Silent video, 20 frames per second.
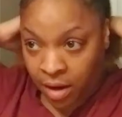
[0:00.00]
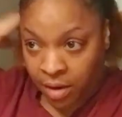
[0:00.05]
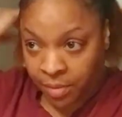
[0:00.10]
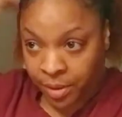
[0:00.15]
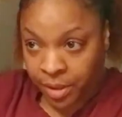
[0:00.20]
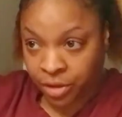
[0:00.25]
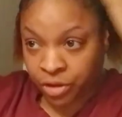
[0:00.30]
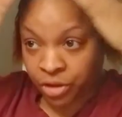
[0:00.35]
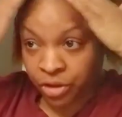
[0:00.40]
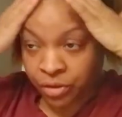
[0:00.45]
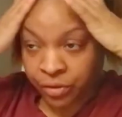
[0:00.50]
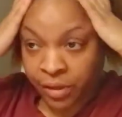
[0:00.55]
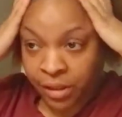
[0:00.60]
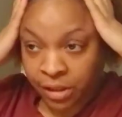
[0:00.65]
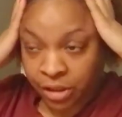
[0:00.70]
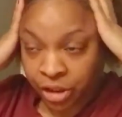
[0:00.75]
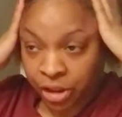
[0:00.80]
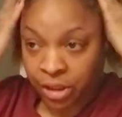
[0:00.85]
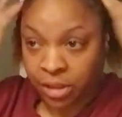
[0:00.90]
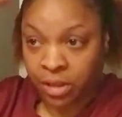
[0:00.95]

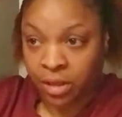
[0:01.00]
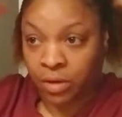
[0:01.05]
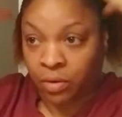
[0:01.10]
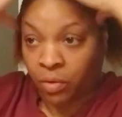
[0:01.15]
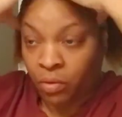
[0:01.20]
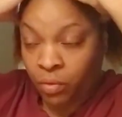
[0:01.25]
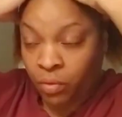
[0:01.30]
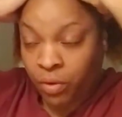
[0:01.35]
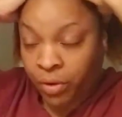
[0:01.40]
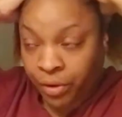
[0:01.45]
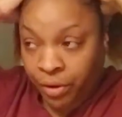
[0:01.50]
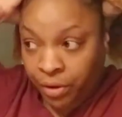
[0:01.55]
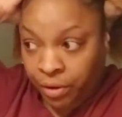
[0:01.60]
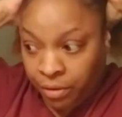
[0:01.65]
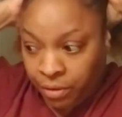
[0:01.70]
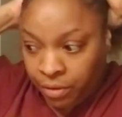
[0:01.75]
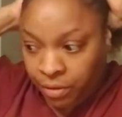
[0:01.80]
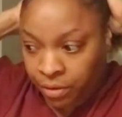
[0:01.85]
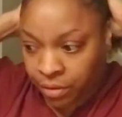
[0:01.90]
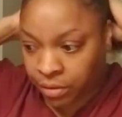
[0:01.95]
construction in order
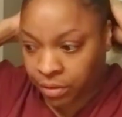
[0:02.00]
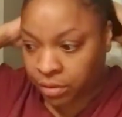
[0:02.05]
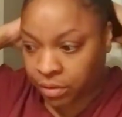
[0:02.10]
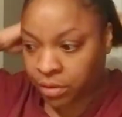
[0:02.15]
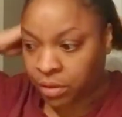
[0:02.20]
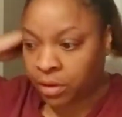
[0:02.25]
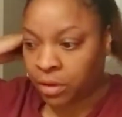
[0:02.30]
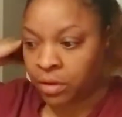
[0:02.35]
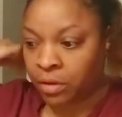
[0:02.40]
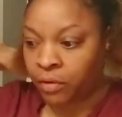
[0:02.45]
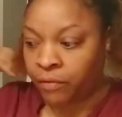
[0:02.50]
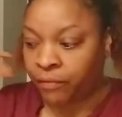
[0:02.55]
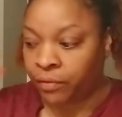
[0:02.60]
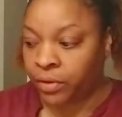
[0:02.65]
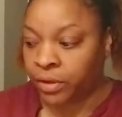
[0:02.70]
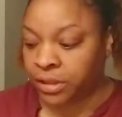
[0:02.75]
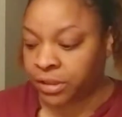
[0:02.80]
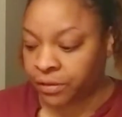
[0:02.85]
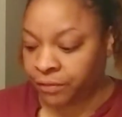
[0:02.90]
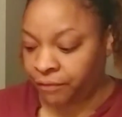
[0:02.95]
for
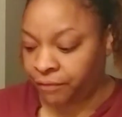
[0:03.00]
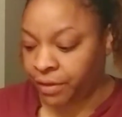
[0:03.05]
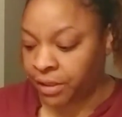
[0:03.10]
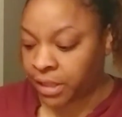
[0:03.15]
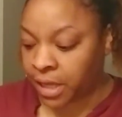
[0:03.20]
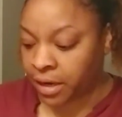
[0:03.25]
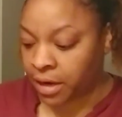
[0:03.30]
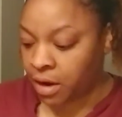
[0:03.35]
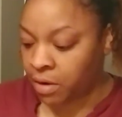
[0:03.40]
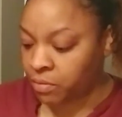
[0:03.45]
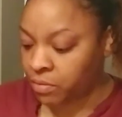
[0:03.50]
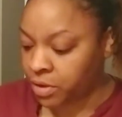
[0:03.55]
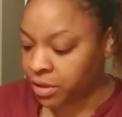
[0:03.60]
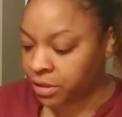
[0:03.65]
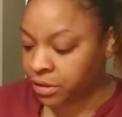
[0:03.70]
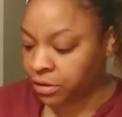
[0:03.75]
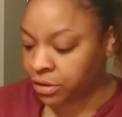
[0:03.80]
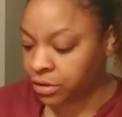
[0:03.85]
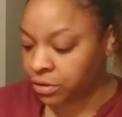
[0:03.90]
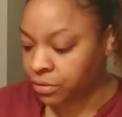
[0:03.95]
it to fit like I want
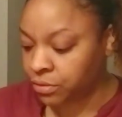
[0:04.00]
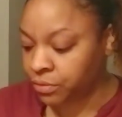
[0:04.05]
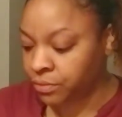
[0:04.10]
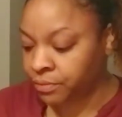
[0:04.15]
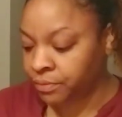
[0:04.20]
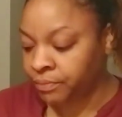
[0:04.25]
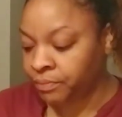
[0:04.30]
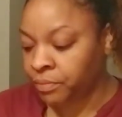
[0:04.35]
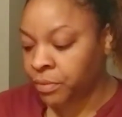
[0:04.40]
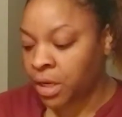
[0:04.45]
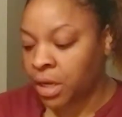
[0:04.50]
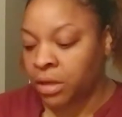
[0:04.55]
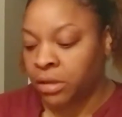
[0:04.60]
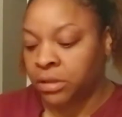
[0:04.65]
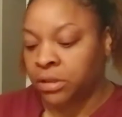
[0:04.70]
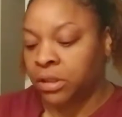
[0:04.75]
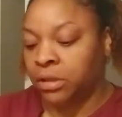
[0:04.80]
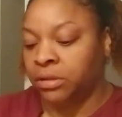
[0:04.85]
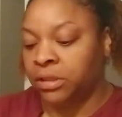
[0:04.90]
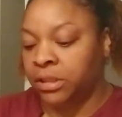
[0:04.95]
it to.
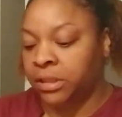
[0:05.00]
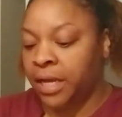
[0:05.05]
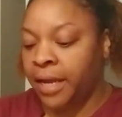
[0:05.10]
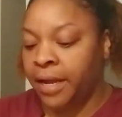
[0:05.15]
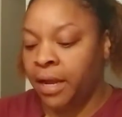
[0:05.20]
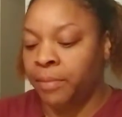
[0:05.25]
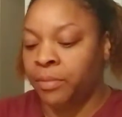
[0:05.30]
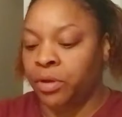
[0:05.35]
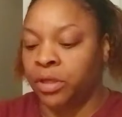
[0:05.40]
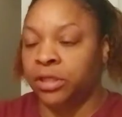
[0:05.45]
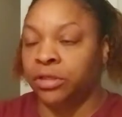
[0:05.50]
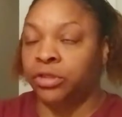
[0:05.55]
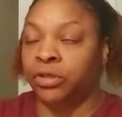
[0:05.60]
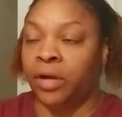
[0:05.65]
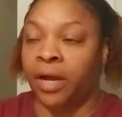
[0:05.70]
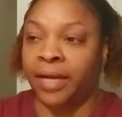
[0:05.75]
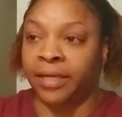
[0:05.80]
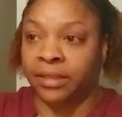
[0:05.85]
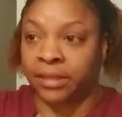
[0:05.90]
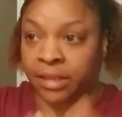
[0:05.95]
So today I'm going to
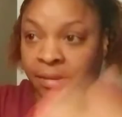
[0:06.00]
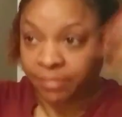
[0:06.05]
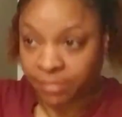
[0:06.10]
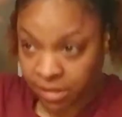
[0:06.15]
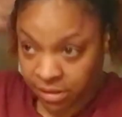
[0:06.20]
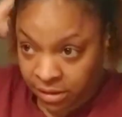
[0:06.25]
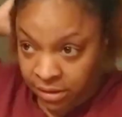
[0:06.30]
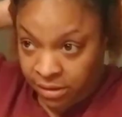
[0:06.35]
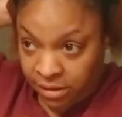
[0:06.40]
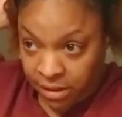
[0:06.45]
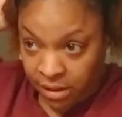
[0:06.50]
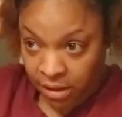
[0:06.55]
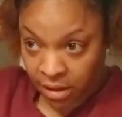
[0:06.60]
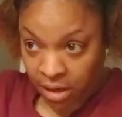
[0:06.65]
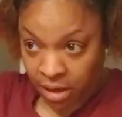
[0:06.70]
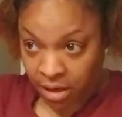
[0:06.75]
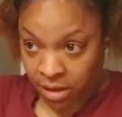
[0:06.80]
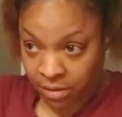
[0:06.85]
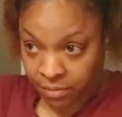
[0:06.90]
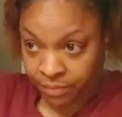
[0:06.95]
try something.
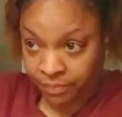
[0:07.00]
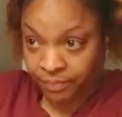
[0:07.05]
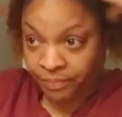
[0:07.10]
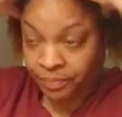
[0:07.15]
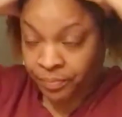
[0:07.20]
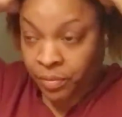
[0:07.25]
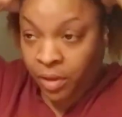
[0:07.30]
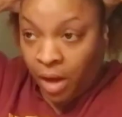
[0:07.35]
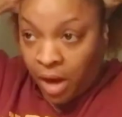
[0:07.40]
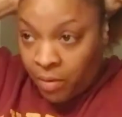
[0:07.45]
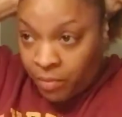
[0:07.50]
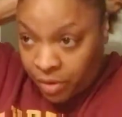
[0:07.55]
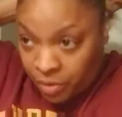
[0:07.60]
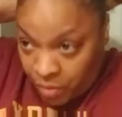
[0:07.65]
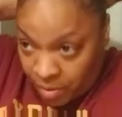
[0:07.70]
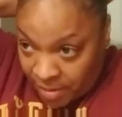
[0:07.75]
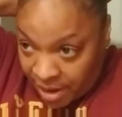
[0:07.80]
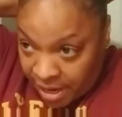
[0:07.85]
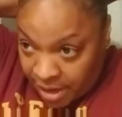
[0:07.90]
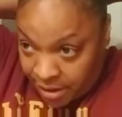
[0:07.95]
I want to
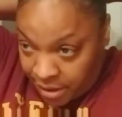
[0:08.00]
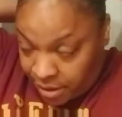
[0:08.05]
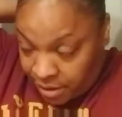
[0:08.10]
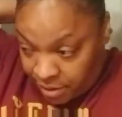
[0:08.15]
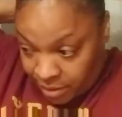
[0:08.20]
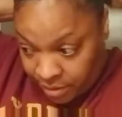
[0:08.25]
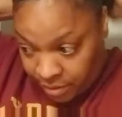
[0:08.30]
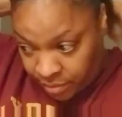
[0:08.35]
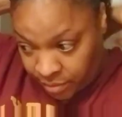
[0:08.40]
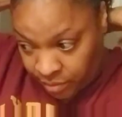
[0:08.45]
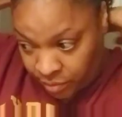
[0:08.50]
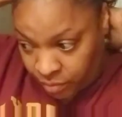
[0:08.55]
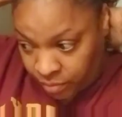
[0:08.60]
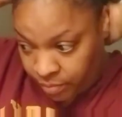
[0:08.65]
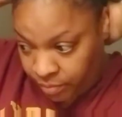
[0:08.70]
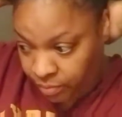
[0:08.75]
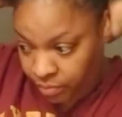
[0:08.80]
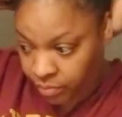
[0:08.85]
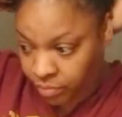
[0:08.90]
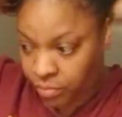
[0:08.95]
wear my hair,
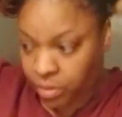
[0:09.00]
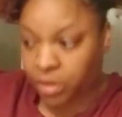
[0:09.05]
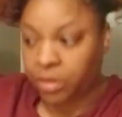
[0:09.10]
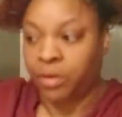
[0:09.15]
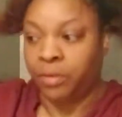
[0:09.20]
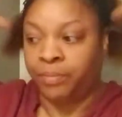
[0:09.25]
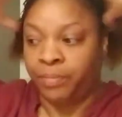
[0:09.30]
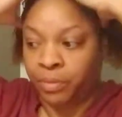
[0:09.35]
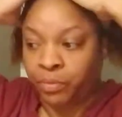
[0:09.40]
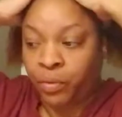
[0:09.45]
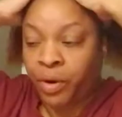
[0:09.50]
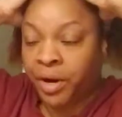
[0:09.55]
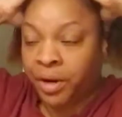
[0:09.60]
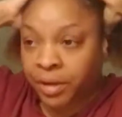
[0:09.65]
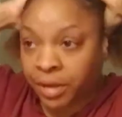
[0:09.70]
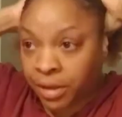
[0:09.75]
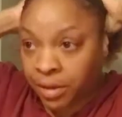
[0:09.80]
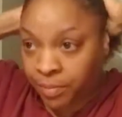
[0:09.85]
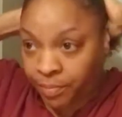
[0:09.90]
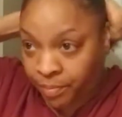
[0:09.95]
you know, wear
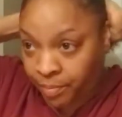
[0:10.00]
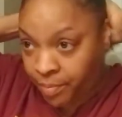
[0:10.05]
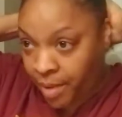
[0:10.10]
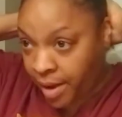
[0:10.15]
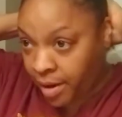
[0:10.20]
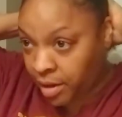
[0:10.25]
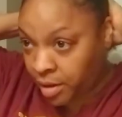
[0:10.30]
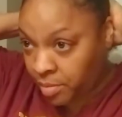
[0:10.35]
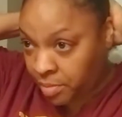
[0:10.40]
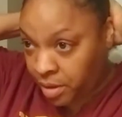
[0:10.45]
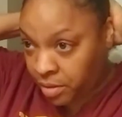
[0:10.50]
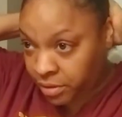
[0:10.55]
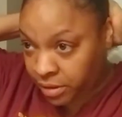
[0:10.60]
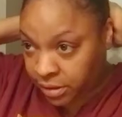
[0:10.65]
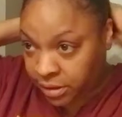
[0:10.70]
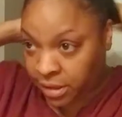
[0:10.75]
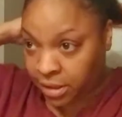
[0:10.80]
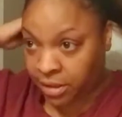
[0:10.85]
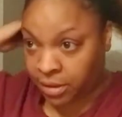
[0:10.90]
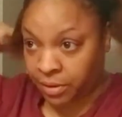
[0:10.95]
it back in a
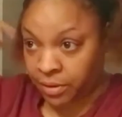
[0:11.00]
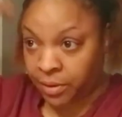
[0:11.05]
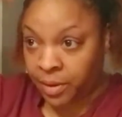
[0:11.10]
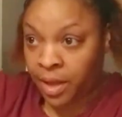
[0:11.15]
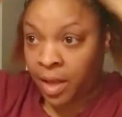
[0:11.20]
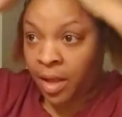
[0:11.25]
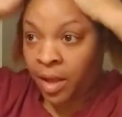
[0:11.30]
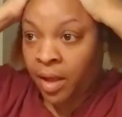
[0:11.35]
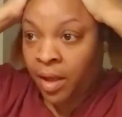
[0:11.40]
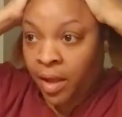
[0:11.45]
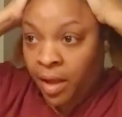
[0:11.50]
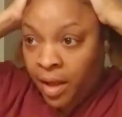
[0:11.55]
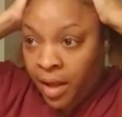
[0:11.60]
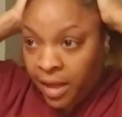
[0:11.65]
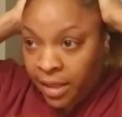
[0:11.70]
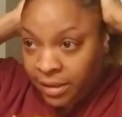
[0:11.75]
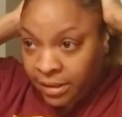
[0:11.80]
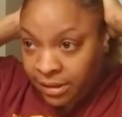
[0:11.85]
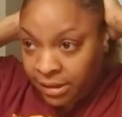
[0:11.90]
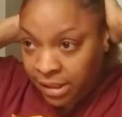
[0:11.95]
ponytail
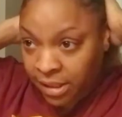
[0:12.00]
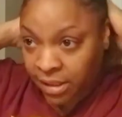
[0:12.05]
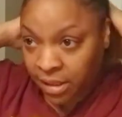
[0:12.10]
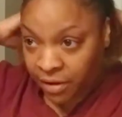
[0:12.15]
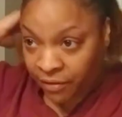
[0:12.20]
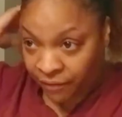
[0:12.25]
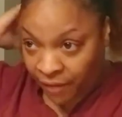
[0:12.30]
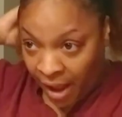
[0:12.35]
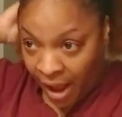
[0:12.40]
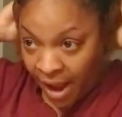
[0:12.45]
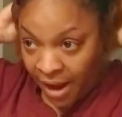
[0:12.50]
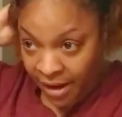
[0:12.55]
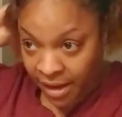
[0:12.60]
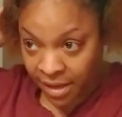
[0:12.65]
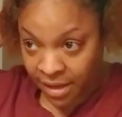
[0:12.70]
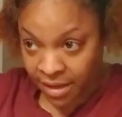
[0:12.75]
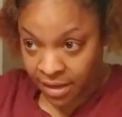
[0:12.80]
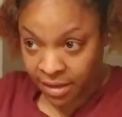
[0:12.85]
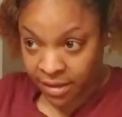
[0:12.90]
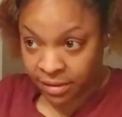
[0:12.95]
and see if I
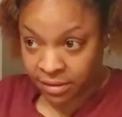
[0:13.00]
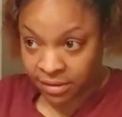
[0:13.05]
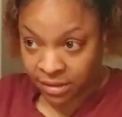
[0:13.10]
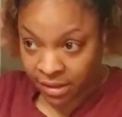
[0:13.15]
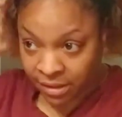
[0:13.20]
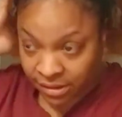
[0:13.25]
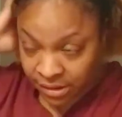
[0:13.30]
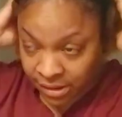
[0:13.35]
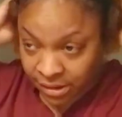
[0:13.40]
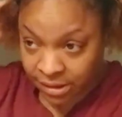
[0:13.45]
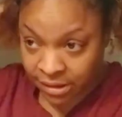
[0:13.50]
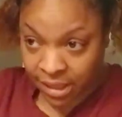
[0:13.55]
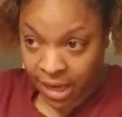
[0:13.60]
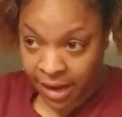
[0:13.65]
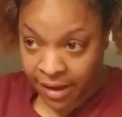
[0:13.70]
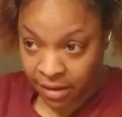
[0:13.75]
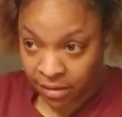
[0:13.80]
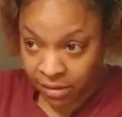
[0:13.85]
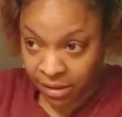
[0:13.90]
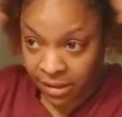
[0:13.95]
can
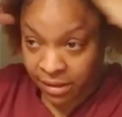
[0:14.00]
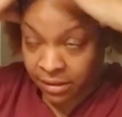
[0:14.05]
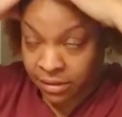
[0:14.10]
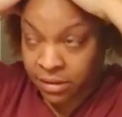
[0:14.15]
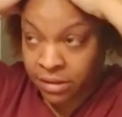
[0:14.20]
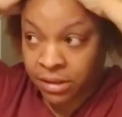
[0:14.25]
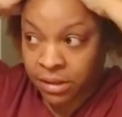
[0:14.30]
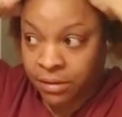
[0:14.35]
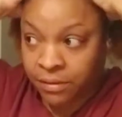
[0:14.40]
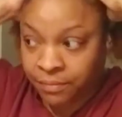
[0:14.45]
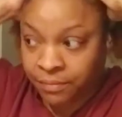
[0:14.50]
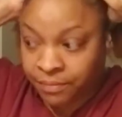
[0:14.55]
style it